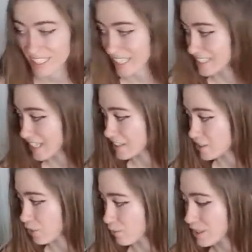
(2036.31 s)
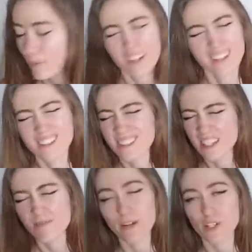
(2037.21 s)
I just don't really want to
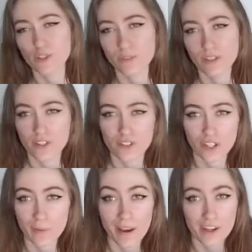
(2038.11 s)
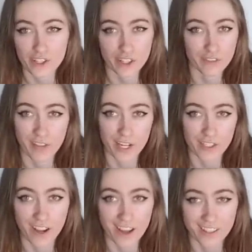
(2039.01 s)
snitch my shoes on stream out of sheer fetish
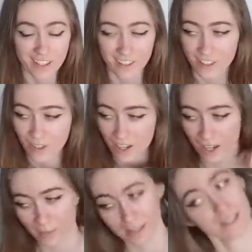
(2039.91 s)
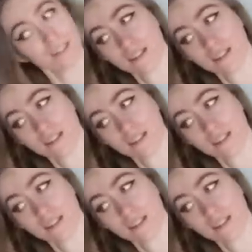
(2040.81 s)
content. You know what I mean?